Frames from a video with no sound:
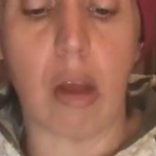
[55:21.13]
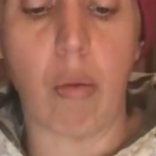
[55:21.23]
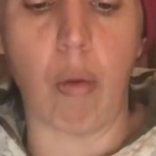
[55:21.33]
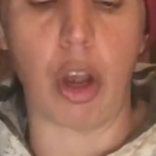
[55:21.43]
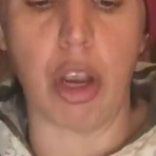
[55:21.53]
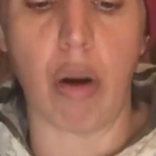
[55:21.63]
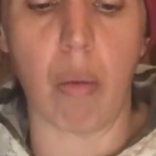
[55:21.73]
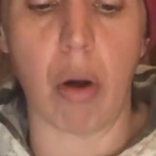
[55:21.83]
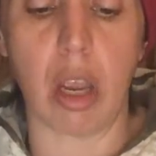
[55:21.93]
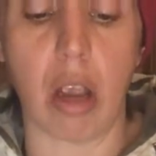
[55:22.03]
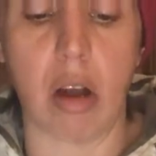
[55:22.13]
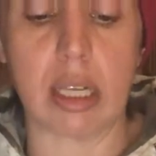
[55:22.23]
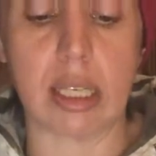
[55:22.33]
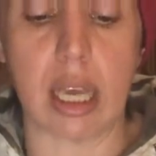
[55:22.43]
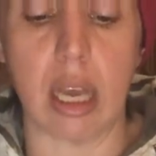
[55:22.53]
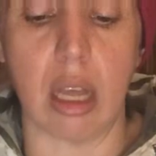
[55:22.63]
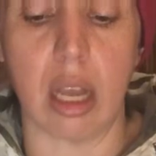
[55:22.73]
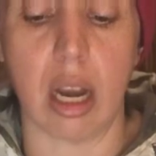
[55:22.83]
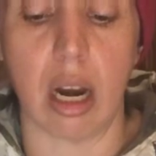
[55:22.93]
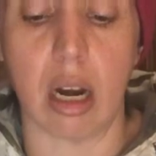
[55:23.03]
while you're working on a skill
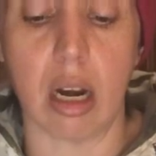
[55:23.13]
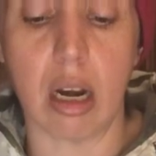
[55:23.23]
here.